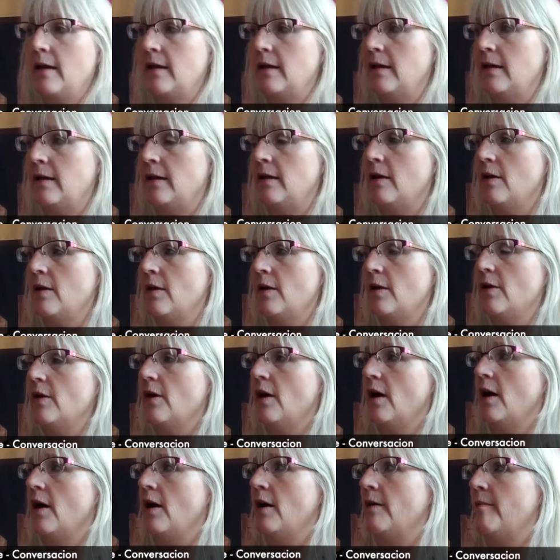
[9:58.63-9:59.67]
Y
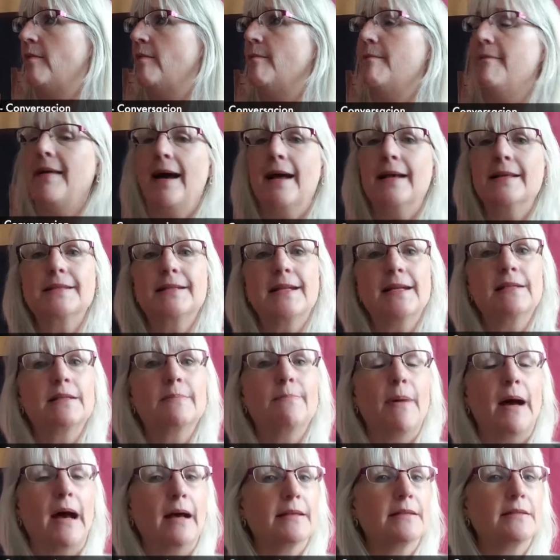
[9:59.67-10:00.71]
más
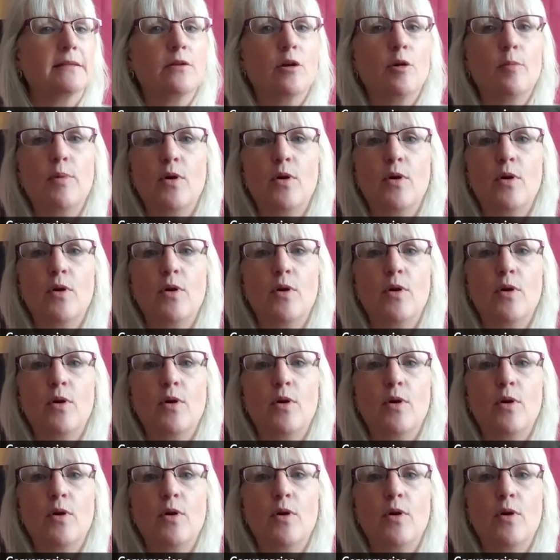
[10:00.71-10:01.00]
despacio,